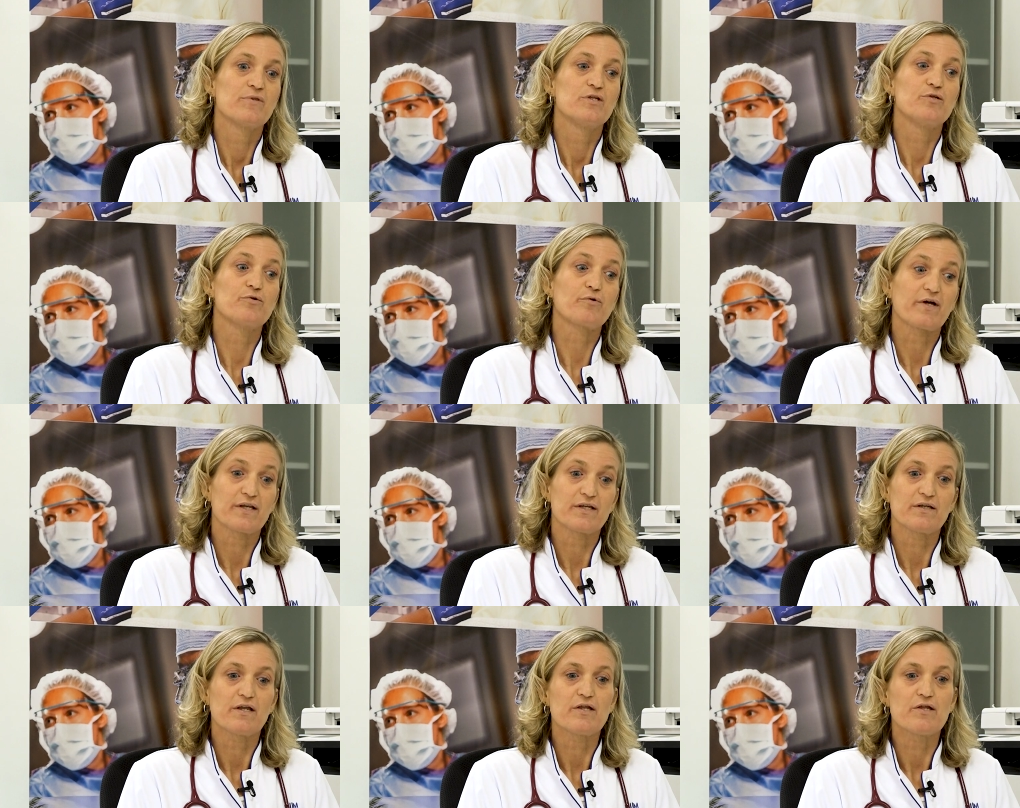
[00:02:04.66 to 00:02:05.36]
Speaker 1: You
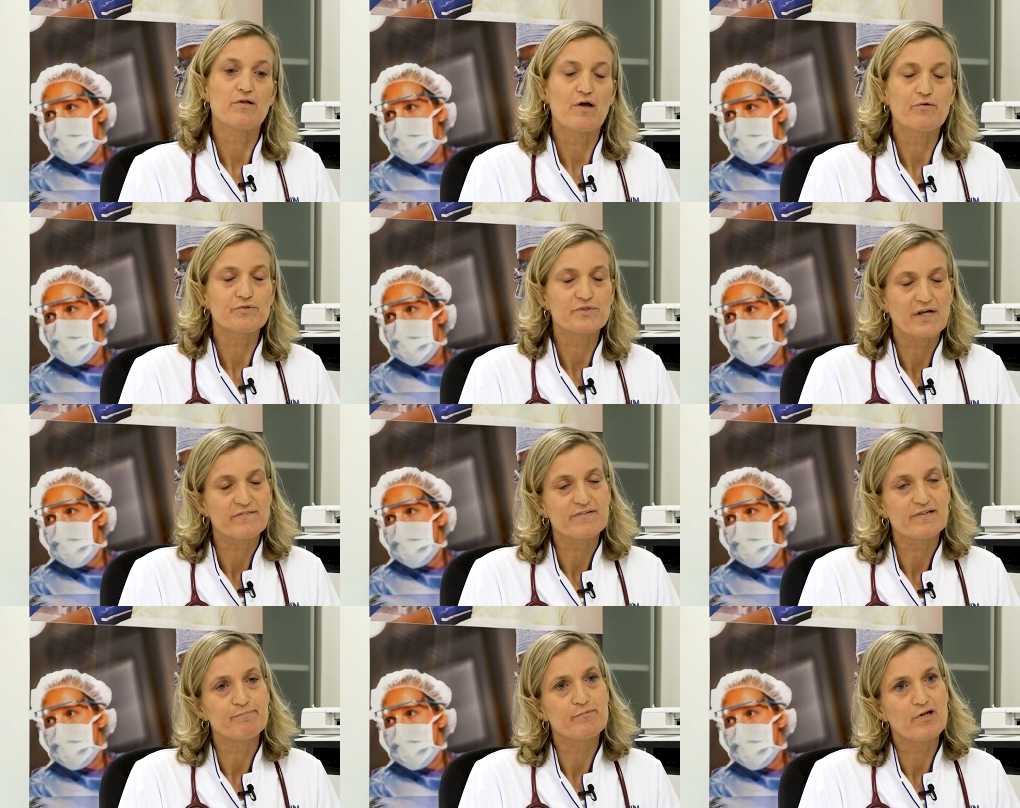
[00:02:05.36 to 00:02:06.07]
can use
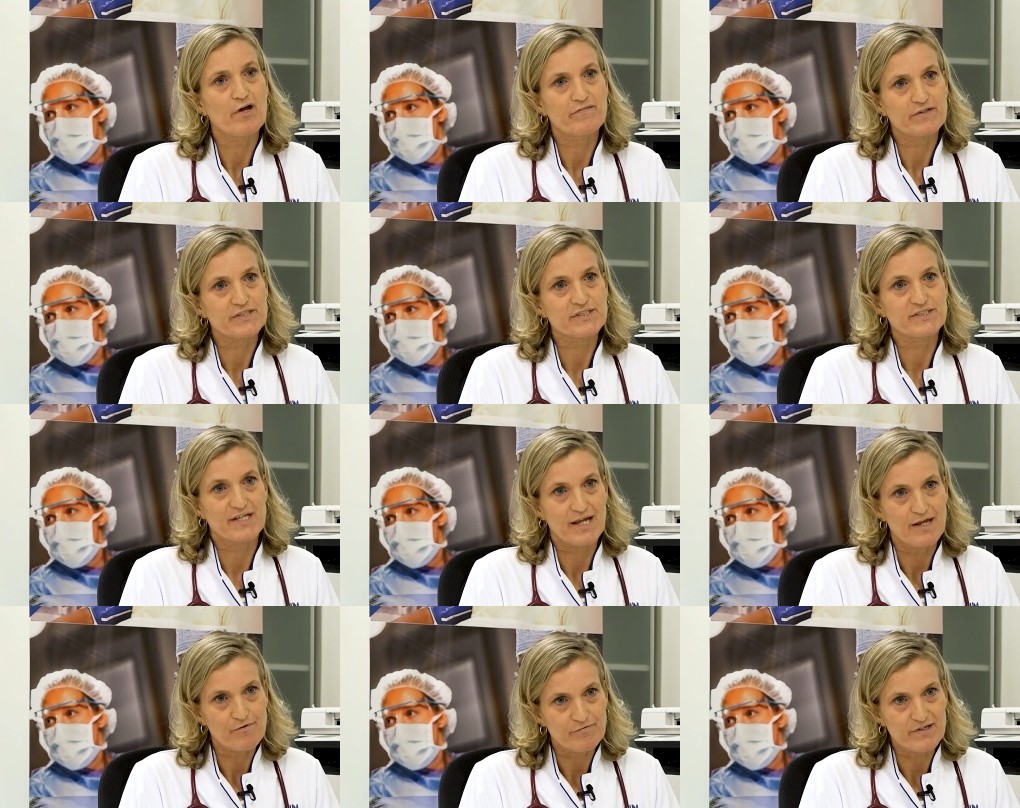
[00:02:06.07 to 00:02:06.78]
antibiotics
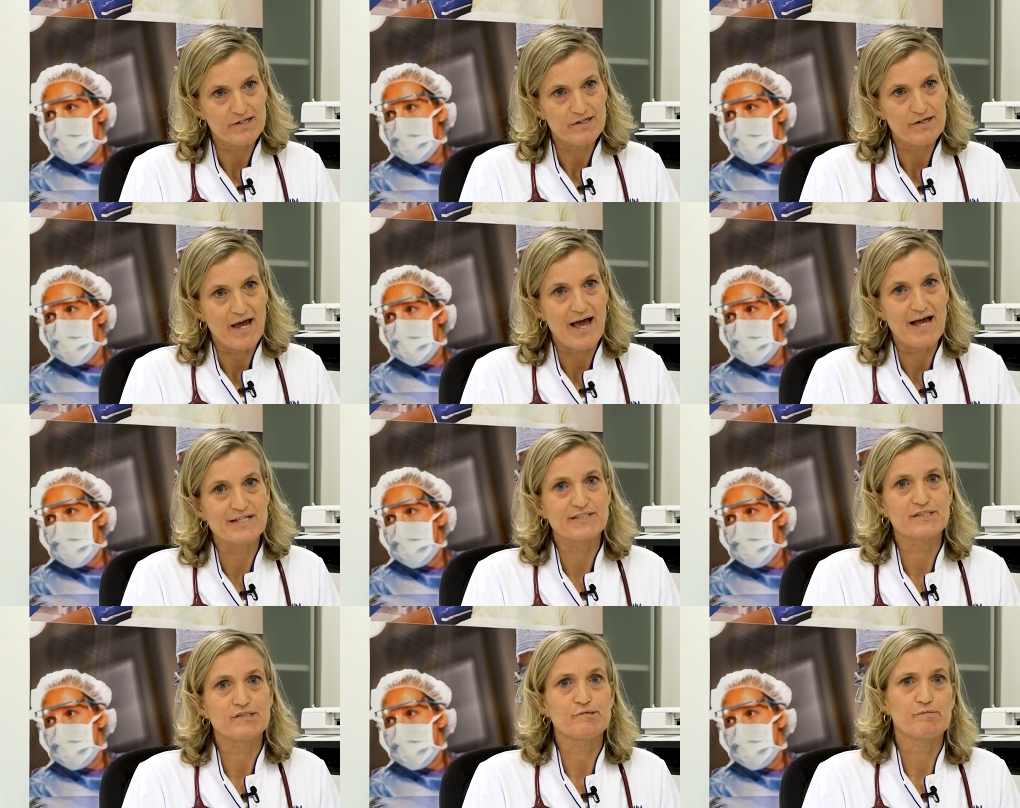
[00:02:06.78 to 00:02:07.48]
safely
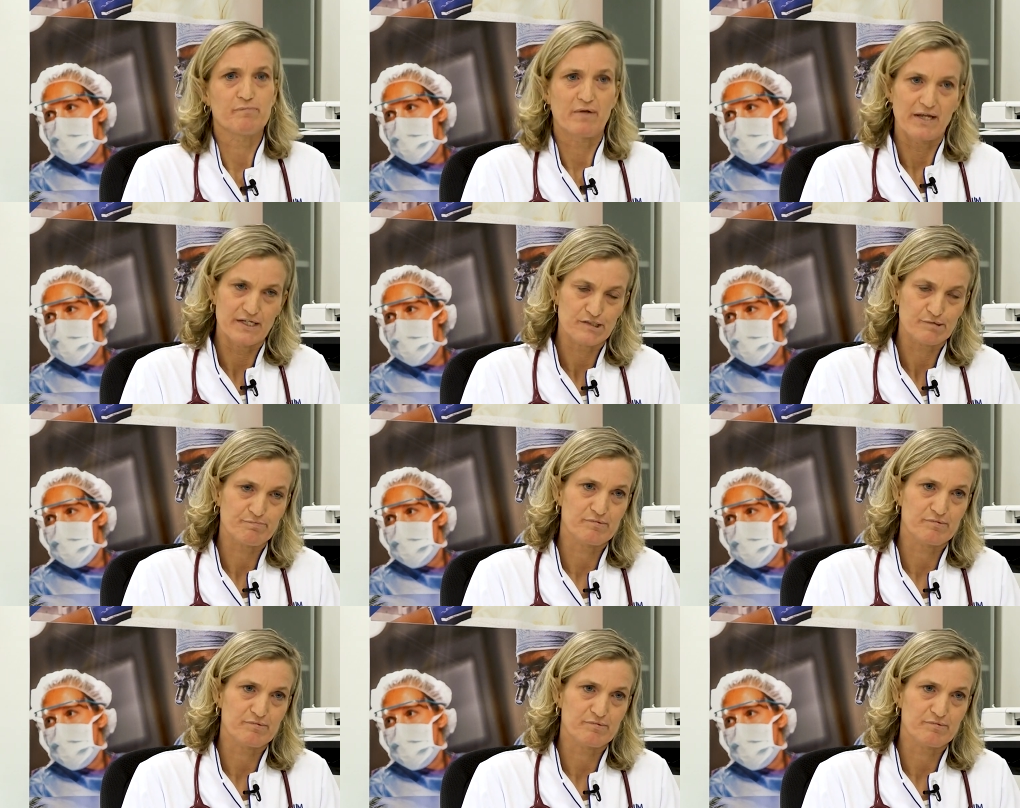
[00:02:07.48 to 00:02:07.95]
as it is